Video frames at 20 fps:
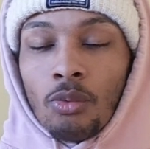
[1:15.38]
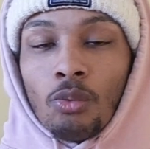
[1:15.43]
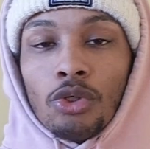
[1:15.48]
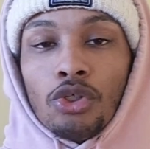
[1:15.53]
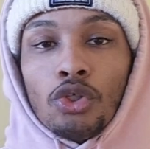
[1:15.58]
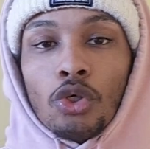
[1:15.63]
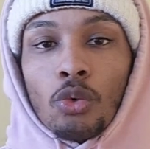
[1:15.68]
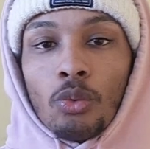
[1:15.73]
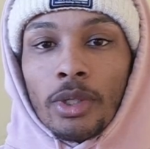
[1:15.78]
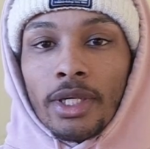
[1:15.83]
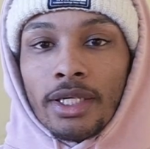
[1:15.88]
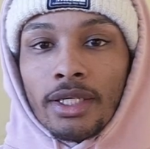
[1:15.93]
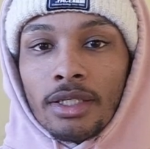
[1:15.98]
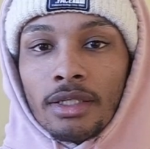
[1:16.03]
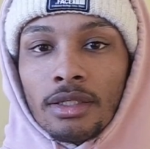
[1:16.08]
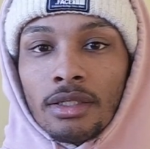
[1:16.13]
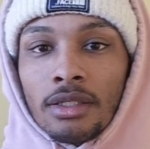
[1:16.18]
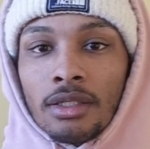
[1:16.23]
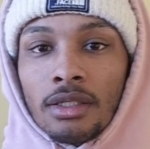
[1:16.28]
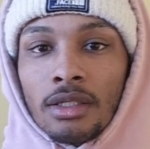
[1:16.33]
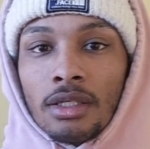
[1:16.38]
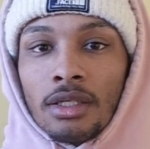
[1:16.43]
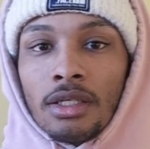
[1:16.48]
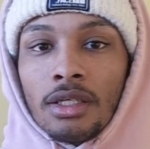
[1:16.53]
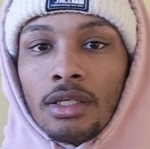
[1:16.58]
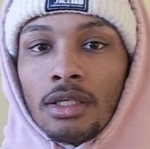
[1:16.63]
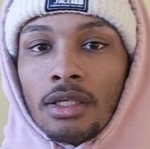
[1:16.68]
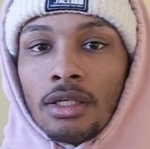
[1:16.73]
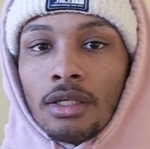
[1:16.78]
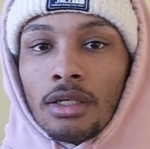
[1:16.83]
when you awaken,
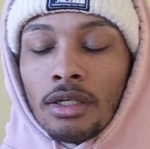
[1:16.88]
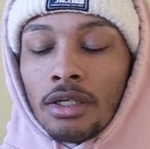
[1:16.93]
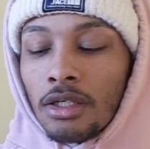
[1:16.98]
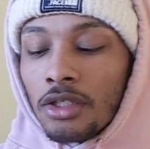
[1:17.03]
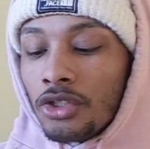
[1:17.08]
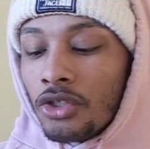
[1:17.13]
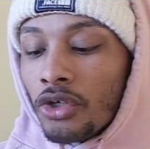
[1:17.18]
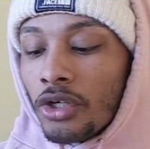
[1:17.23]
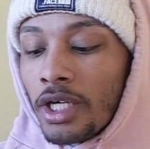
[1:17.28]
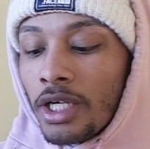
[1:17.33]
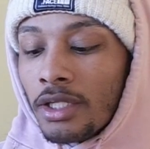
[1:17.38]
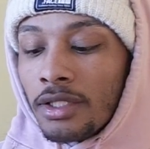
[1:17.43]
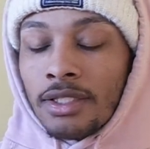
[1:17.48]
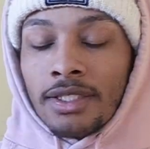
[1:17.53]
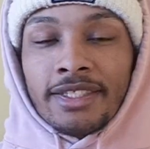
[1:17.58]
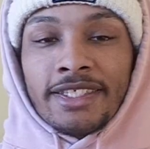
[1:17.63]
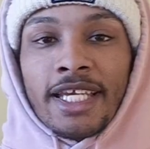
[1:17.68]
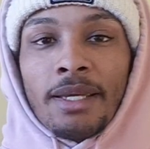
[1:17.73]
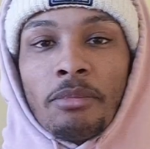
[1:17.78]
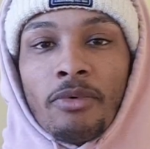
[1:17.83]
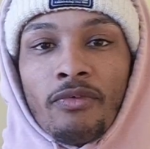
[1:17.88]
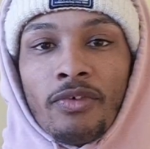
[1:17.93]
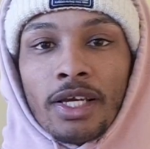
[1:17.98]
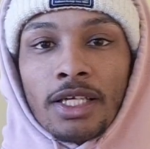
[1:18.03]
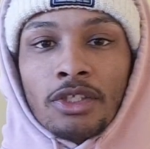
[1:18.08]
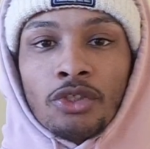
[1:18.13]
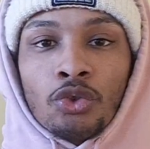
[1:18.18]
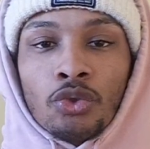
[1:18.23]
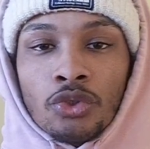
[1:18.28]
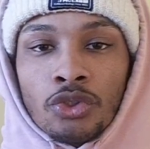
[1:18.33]
you're the same
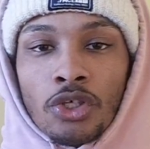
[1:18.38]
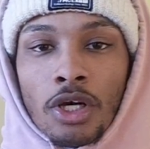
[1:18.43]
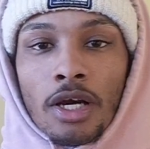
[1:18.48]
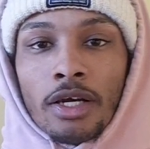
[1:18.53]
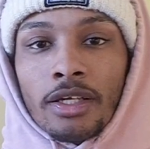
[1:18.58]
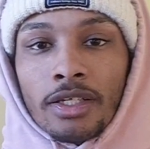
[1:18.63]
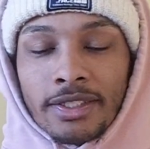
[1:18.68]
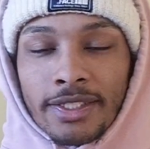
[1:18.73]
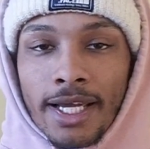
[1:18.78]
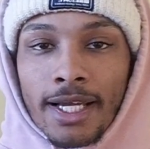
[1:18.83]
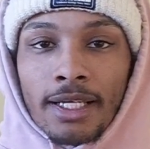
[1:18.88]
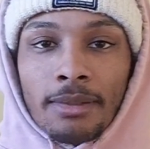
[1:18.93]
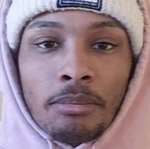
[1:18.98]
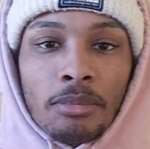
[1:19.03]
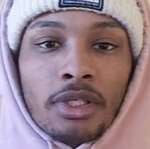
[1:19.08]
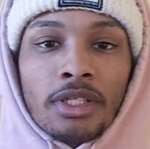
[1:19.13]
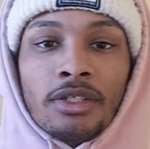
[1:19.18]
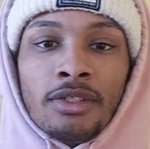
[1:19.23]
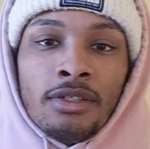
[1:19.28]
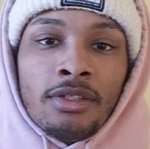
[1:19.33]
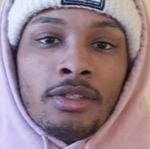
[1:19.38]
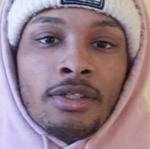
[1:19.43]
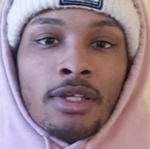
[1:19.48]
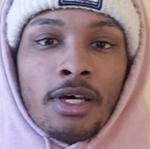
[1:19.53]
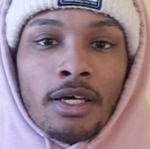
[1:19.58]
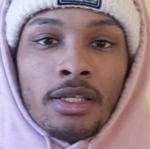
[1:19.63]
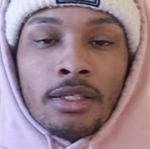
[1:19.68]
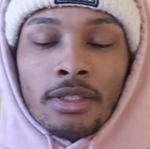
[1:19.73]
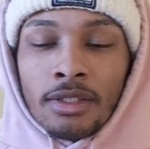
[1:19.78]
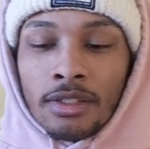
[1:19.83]
effect. You draw an attack, but
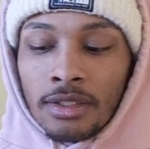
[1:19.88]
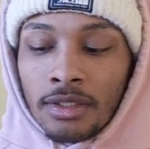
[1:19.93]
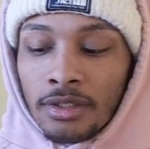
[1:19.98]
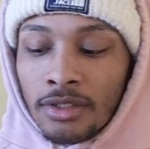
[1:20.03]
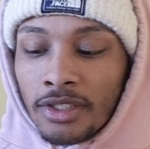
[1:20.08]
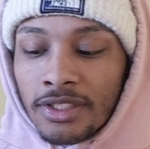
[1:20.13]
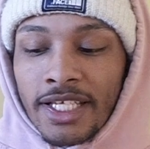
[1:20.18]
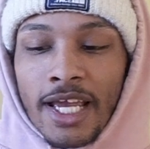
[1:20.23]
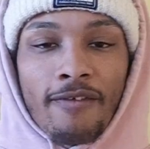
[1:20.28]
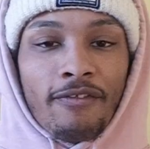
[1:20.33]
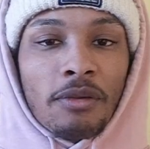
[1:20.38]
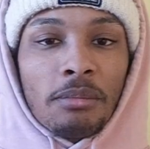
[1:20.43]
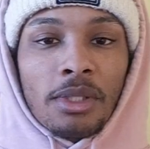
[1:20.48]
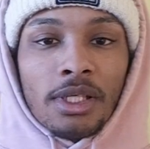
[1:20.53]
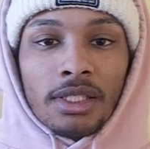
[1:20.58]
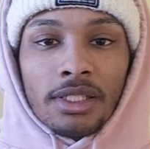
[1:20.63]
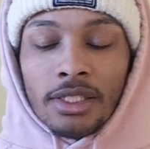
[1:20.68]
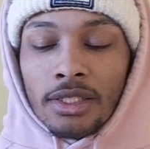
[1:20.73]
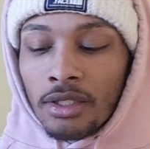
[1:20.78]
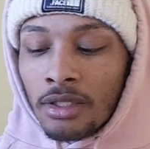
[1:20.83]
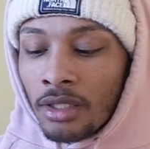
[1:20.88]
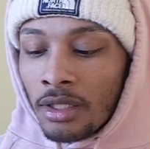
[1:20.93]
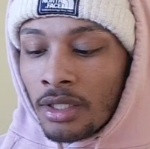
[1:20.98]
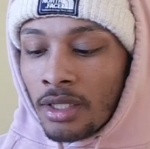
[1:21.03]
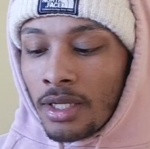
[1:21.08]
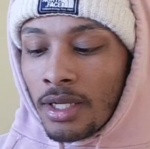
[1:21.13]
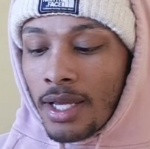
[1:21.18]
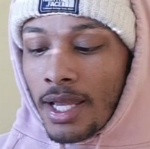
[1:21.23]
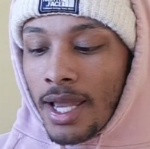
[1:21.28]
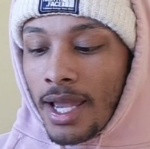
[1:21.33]
it doesn't have to be a leader.
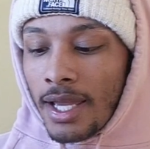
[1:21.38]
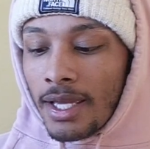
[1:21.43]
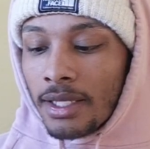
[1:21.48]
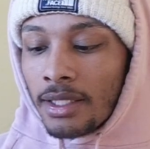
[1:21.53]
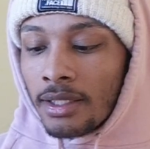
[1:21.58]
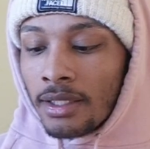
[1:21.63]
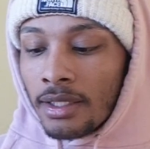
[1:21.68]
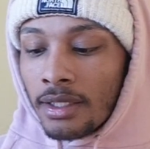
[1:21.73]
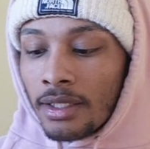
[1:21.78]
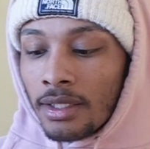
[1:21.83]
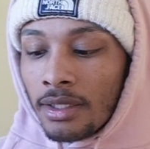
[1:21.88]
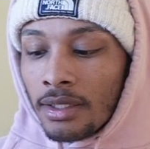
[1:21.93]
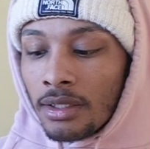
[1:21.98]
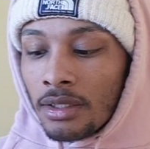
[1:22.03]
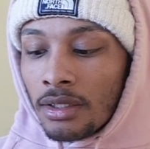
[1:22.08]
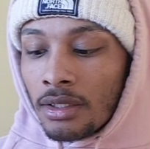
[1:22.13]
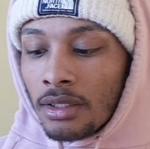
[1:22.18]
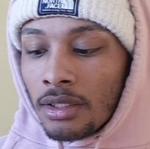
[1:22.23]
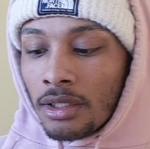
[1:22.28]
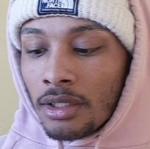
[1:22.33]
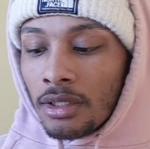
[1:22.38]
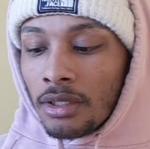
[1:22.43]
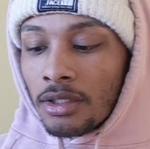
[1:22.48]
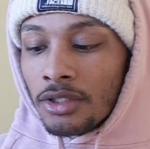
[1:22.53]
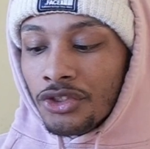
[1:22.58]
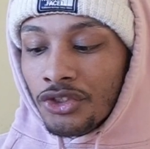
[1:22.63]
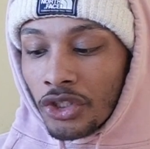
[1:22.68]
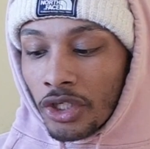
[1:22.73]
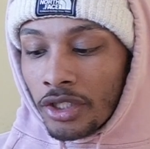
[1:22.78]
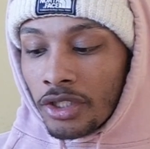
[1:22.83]
And
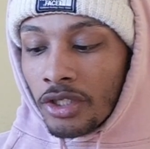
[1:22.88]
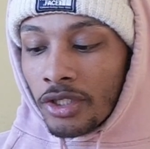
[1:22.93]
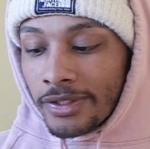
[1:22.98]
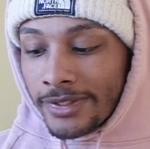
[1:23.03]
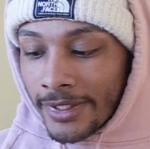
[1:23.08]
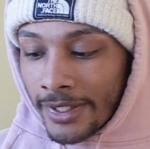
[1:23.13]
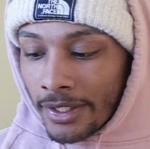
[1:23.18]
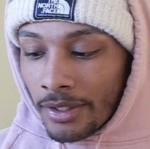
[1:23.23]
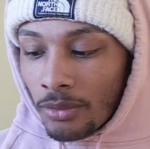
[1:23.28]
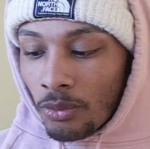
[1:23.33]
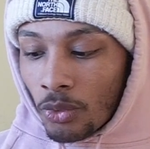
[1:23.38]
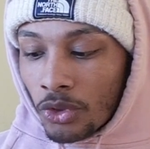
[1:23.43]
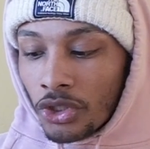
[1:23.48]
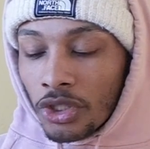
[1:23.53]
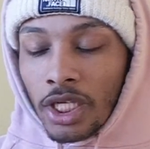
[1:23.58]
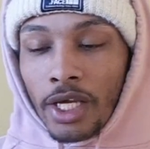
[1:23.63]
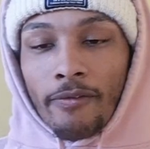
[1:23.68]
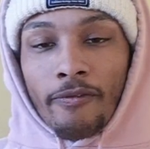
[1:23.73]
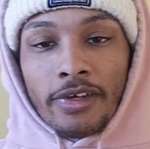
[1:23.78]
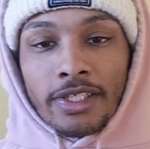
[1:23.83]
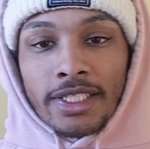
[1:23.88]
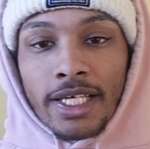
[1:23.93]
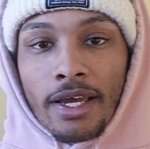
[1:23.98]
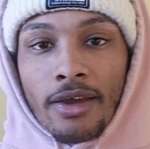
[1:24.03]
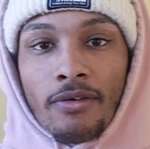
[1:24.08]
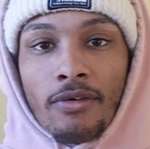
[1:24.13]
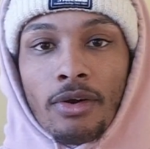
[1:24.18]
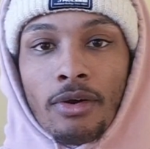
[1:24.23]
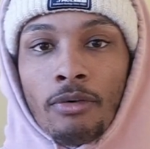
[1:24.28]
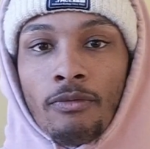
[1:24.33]
during your turn, when your life is
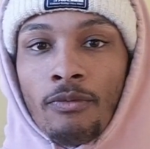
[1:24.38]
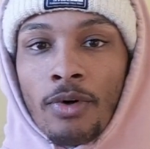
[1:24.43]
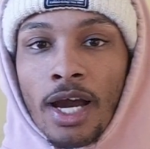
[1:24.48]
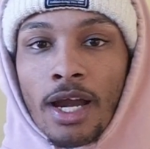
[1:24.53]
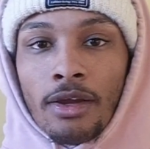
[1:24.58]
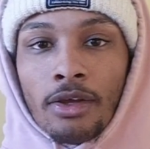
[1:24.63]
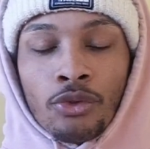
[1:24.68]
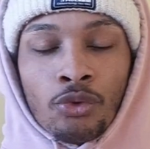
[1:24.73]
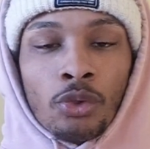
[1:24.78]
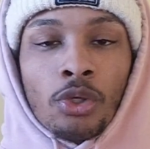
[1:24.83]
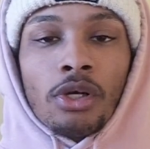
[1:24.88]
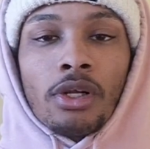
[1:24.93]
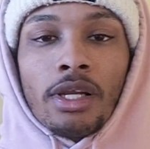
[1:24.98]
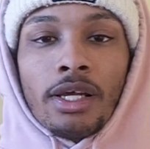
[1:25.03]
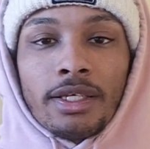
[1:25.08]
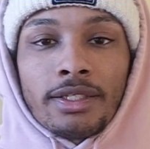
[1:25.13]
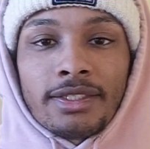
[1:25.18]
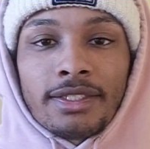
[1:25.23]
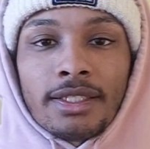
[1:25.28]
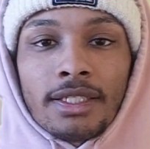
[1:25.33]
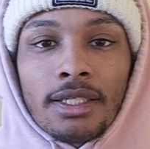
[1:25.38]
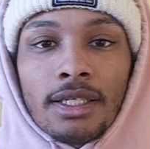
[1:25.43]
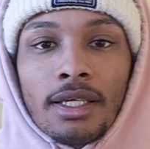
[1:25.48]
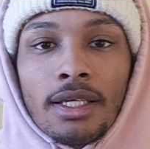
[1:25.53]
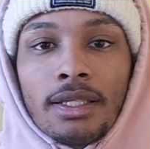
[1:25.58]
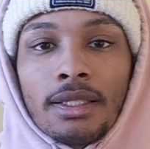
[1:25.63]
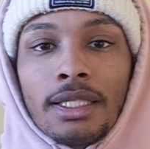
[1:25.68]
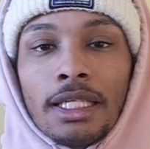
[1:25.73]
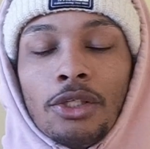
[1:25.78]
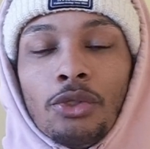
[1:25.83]
at 3 or less,
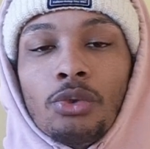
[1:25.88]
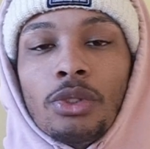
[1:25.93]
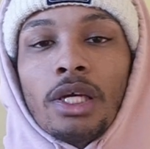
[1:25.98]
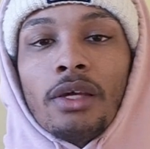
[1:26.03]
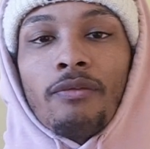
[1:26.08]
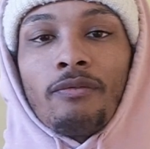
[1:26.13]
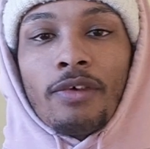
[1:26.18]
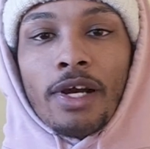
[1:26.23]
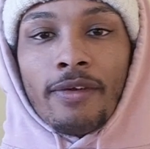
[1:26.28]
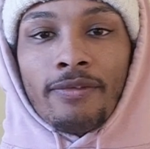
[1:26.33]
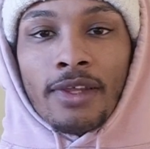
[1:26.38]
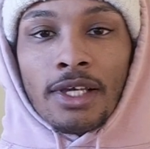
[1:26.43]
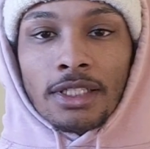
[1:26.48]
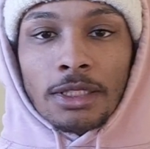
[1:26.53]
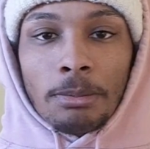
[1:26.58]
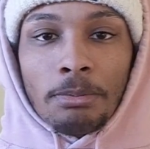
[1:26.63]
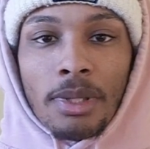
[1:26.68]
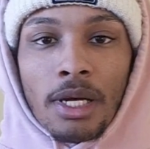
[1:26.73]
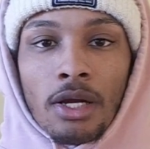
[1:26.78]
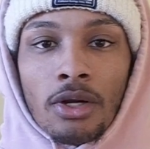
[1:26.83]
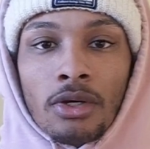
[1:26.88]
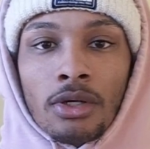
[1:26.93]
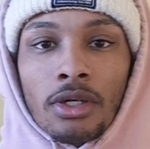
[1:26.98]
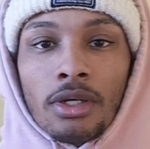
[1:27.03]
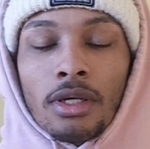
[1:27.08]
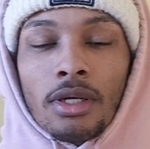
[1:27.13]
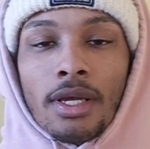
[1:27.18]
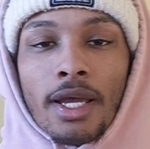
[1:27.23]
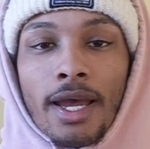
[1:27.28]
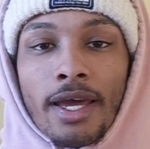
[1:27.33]
then you gain 5,000 power.
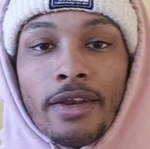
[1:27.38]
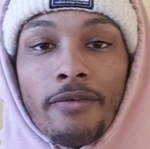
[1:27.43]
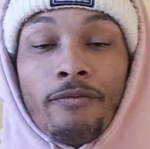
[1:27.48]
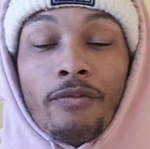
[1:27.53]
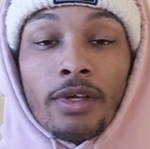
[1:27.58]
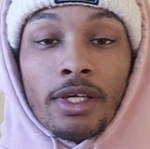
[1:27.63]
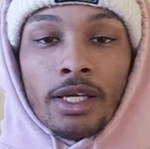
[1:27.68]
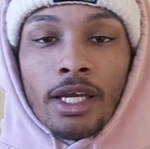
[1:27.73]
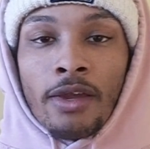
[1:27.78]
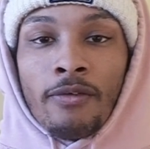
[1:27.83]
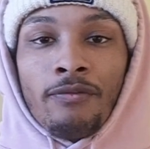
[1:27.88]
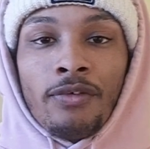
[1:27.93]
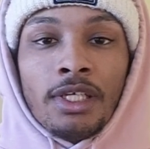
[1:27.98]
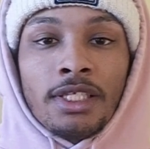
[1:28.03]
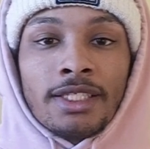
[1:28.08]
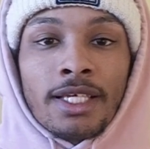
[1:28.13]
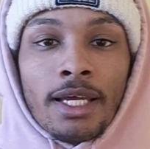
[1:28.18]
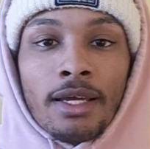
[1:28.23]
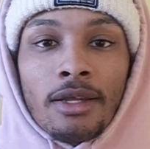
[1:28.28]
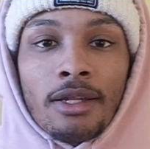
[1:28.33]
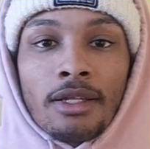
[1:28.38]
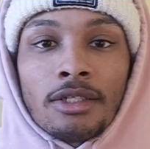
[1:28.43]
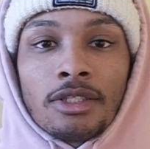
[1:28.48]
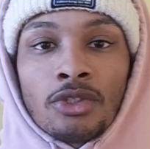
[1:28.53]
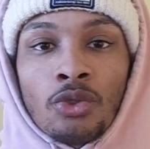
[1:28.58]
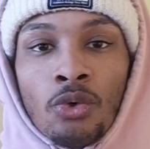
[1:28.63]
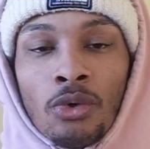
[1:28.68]
And if he's at